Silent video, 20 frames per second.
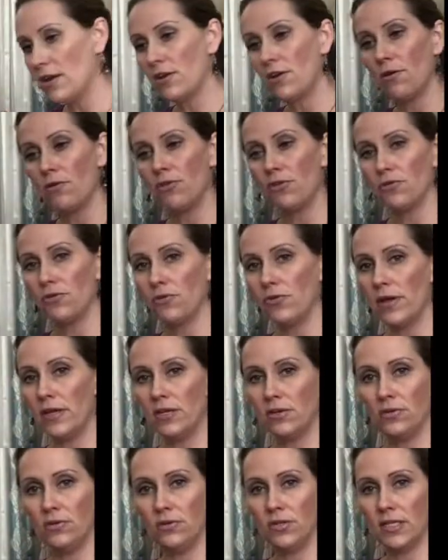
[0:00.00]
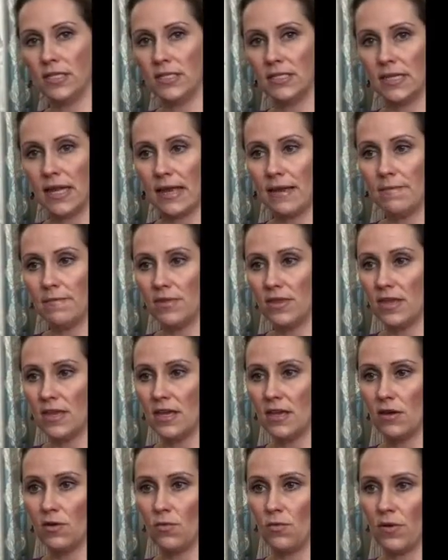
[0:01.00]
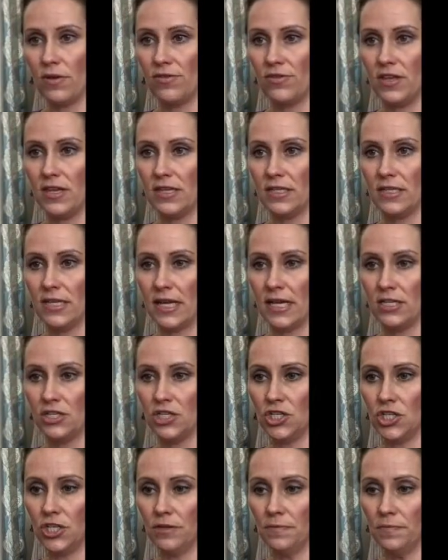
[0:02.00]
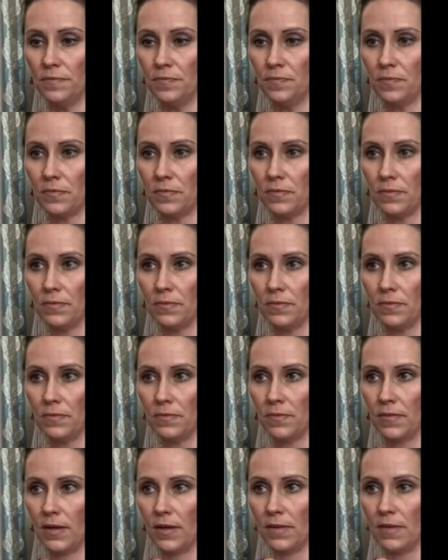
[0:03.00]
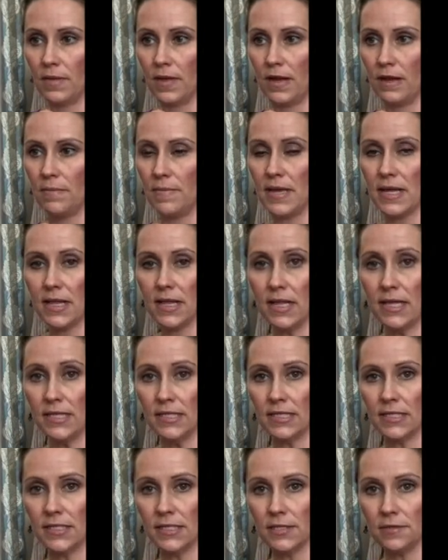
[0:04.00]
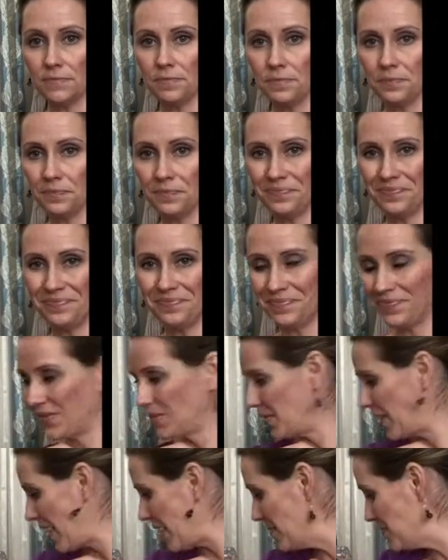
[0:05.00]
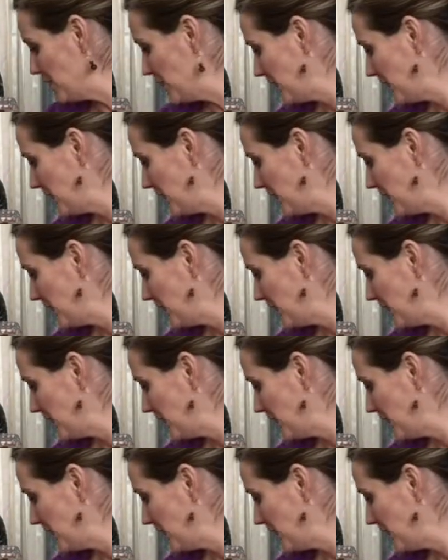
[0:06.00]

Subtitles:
of go through and you do the same thing with the intention that it be cleansed. Okay?